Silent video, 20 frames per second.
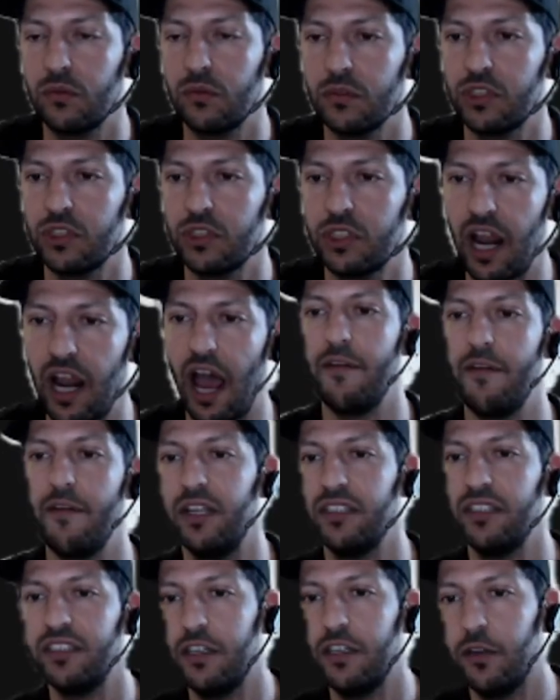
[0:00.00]
should I have
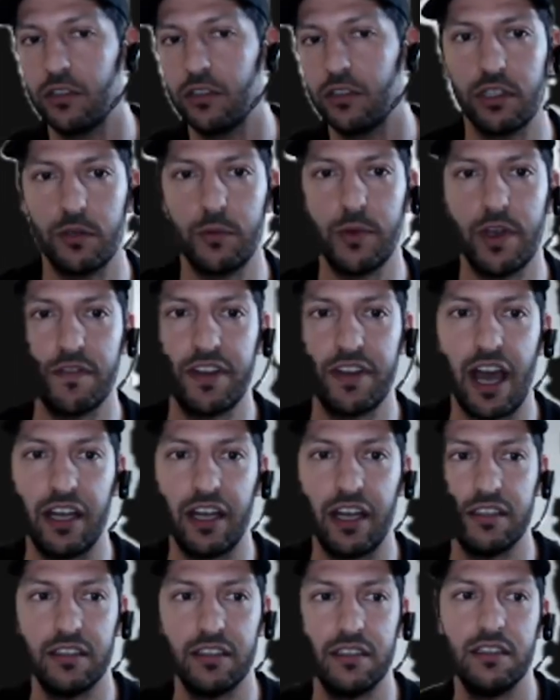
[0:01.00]
built it, or should we have
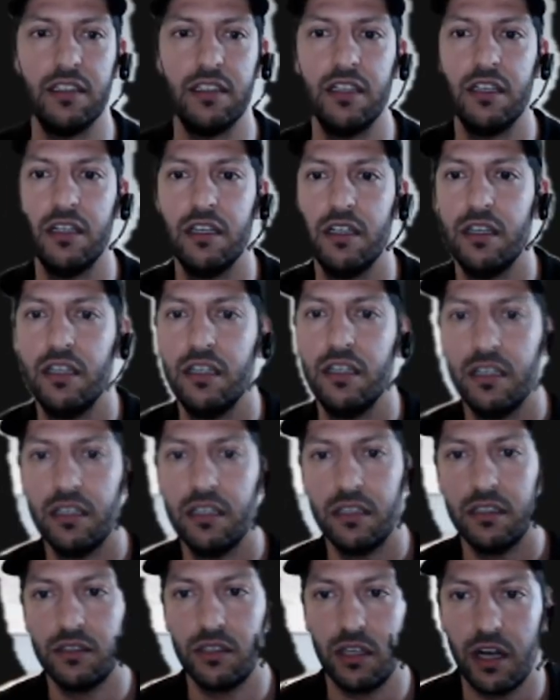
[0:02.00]
gotten,
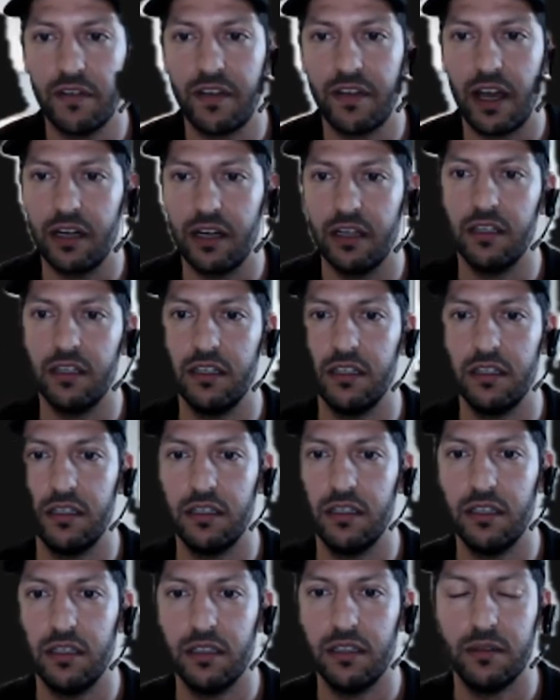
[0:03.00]
should I have gotten a,
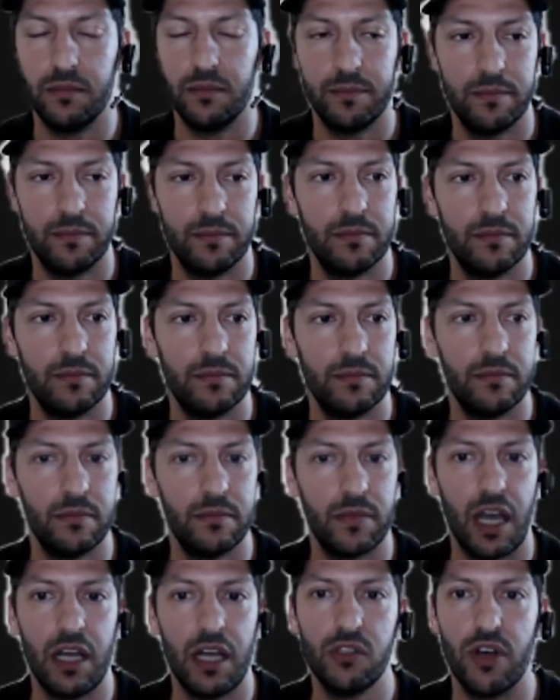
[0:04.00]
a
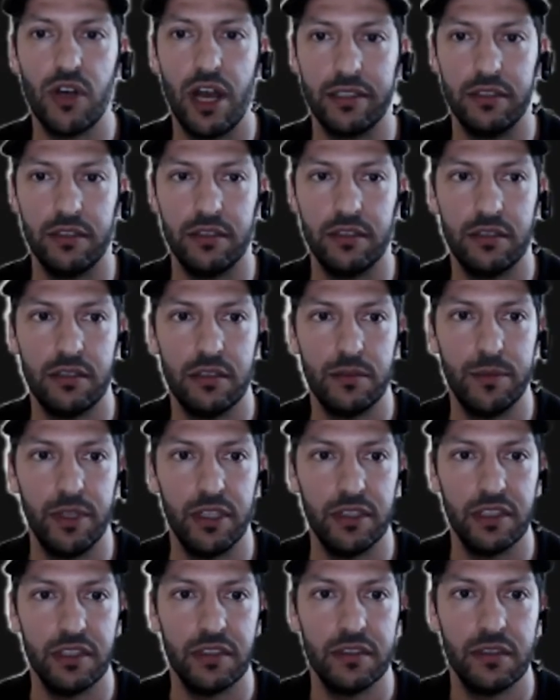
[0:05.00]
contractor to
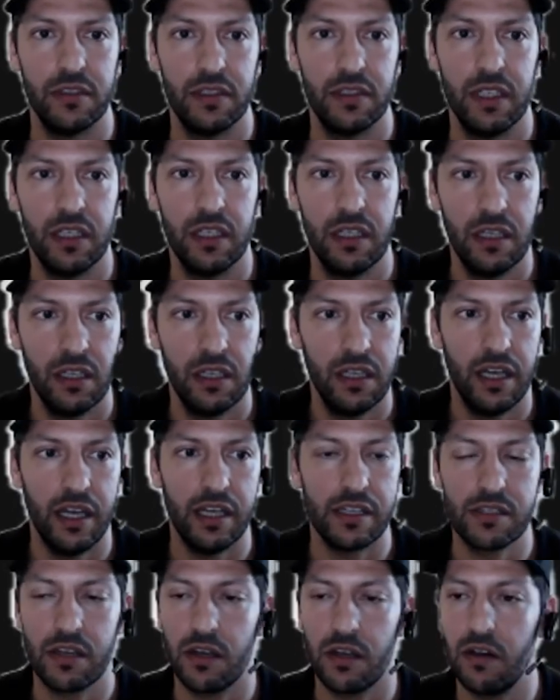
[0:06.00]
build it?
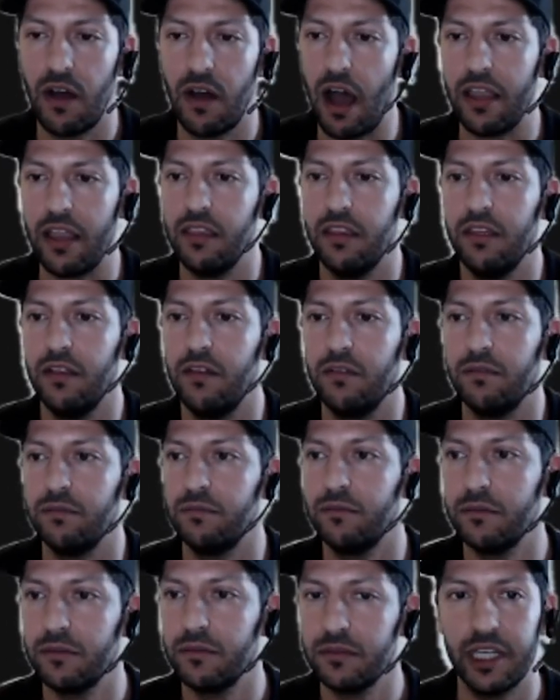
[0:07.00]
And so, I, you know,
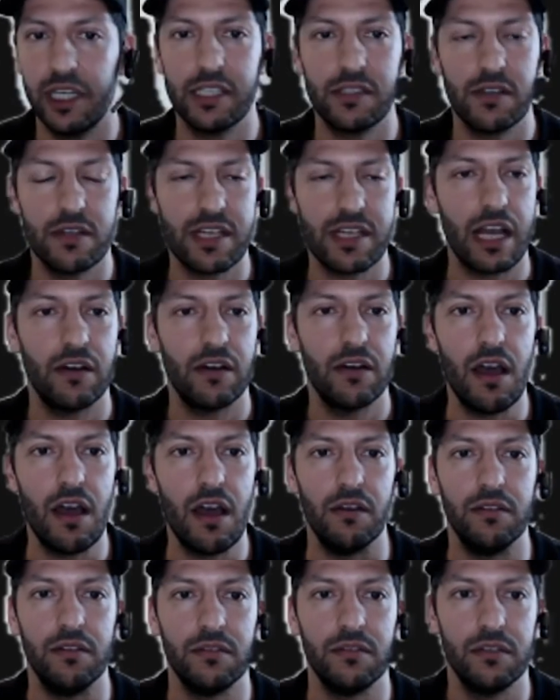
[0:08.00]
the answer is I don't
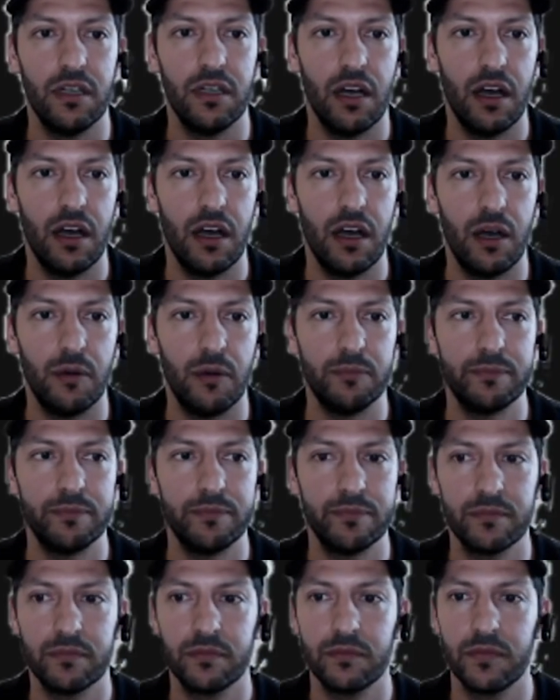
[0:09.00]
know. Um,
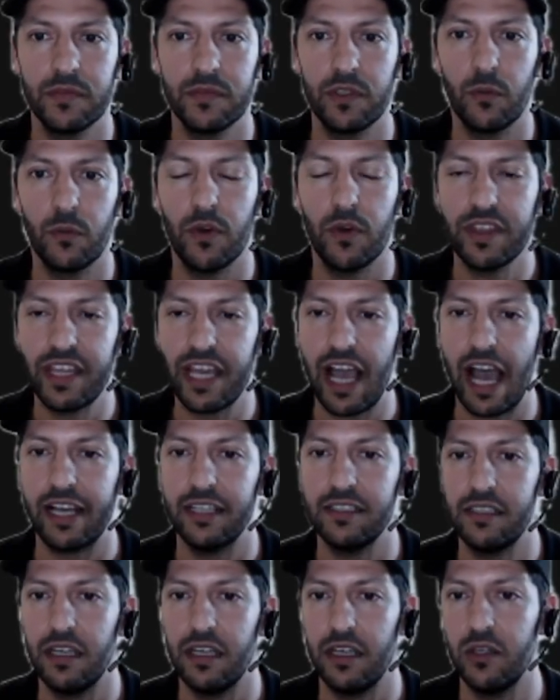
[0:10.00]
the one thing I
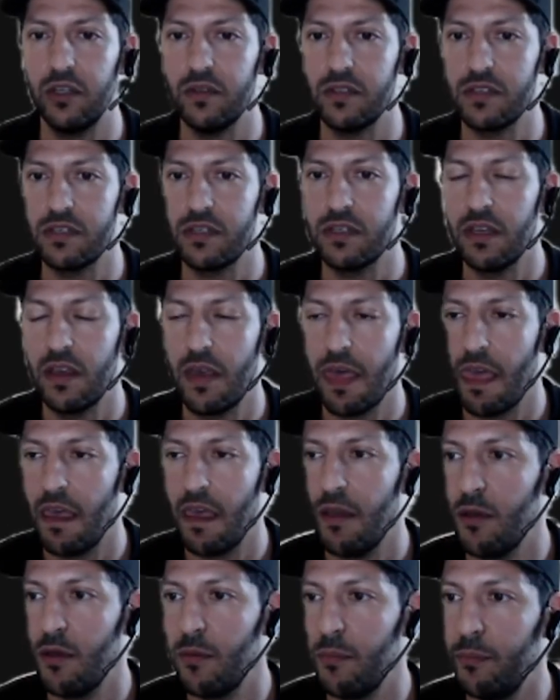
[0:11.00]
can tell you is
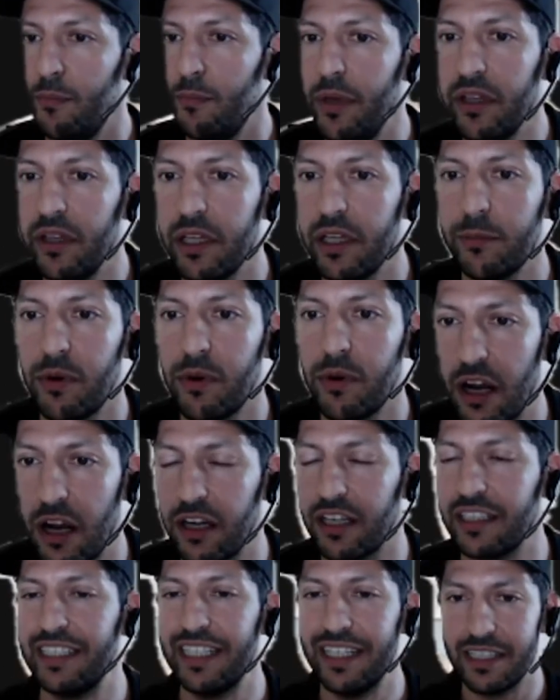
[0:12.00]
building
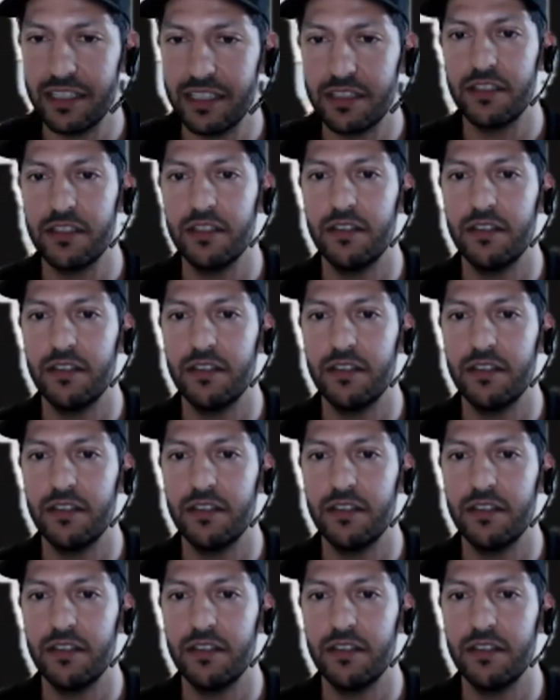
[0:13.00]
product is